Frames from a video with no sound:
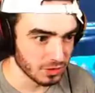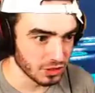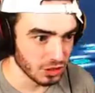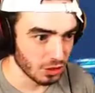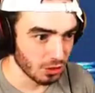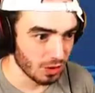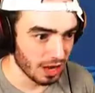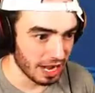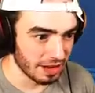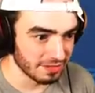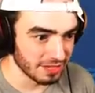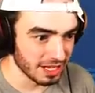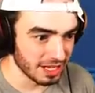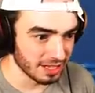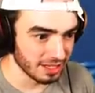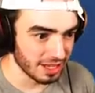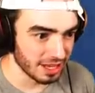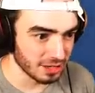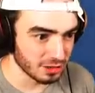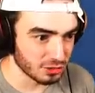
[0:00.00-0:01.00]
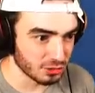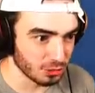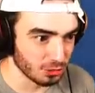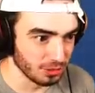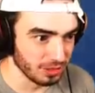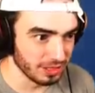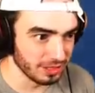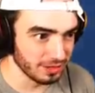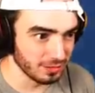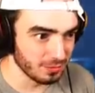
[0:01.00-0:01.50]
So I've done a lot of
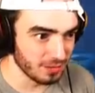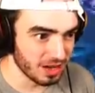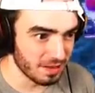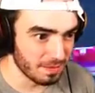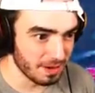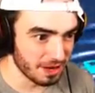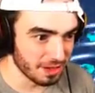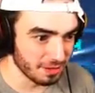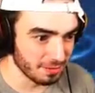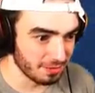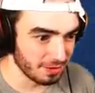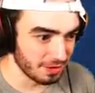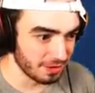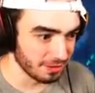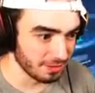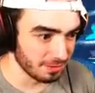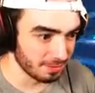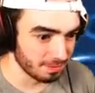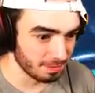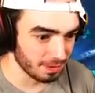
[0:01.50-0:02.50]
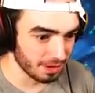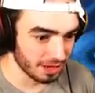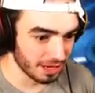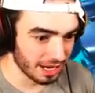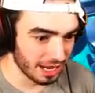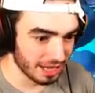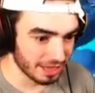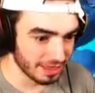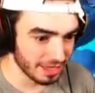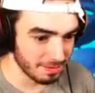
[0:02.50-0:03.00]
trolling when I've been in the vault,
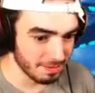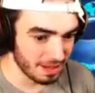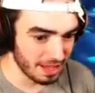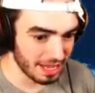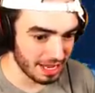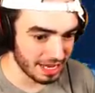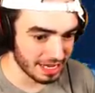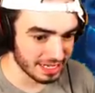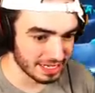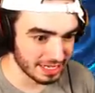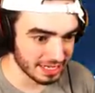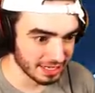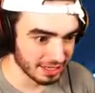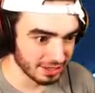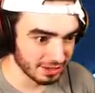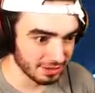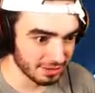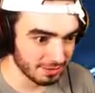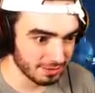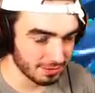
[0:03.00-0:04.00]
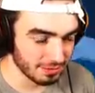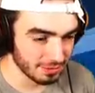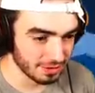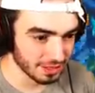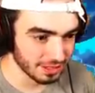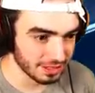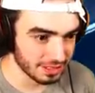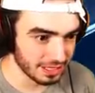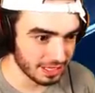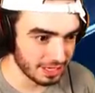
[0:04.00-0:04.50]
but I think my idea for
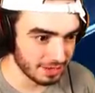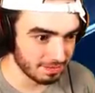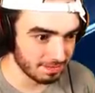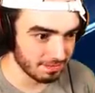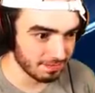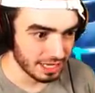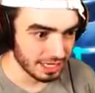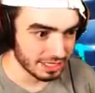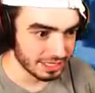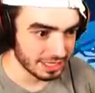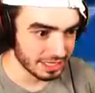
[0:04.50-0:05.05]
this time is